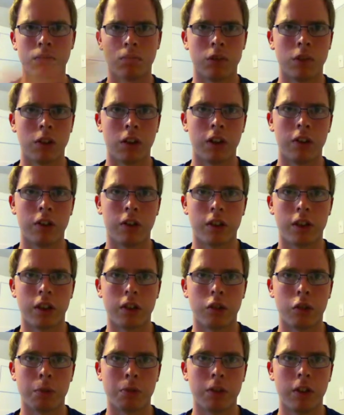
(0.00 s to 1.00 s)
That's
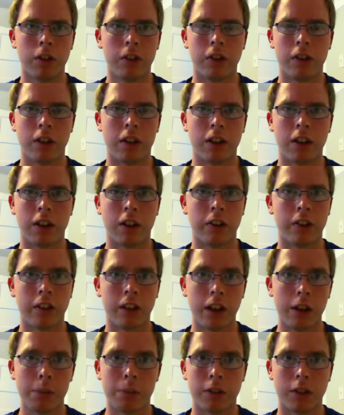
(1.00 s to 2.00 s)
kind of surprising that it
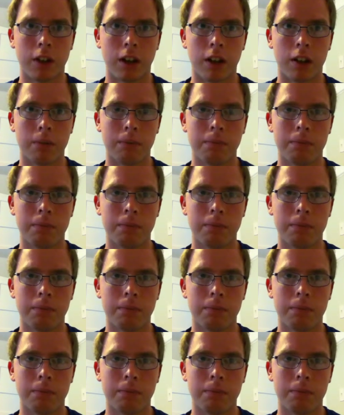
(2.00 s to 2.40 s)
hasn't happened yet.